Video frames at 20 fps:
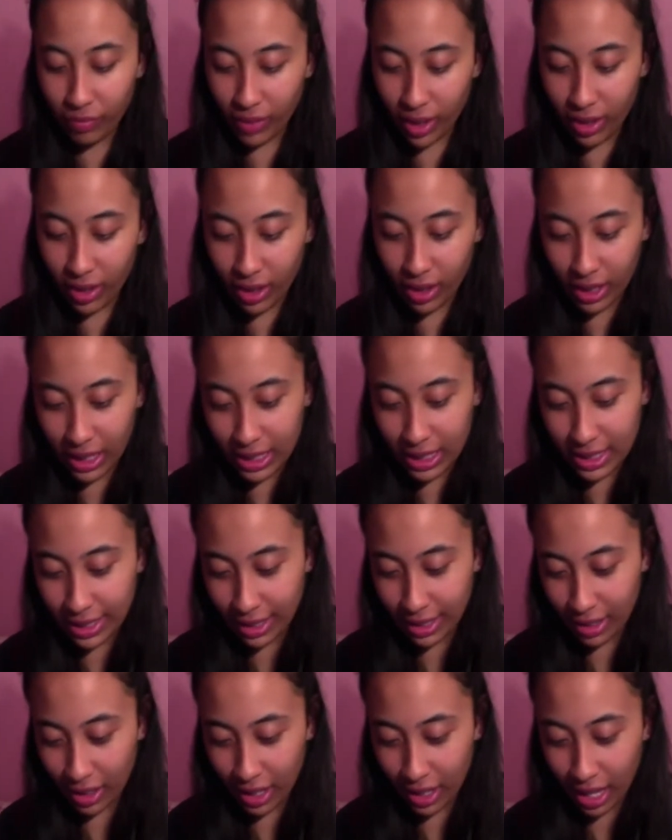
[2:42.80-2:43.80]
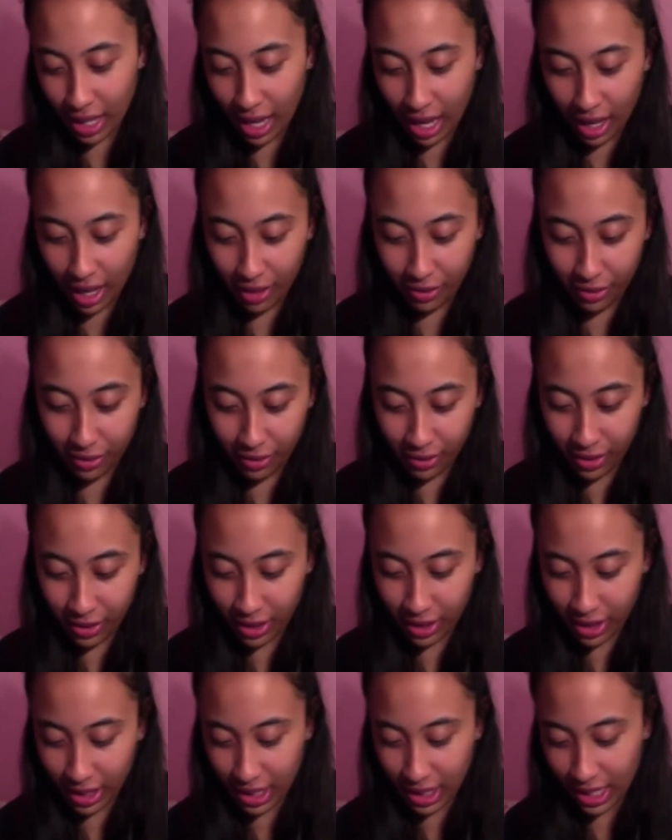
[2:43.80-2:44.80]
The next thing I have
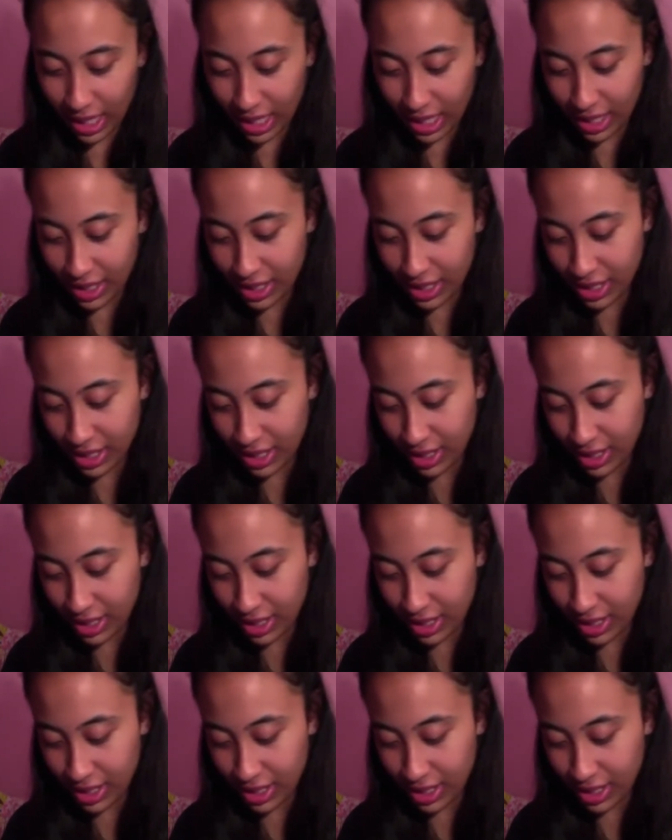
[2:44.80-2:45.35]
is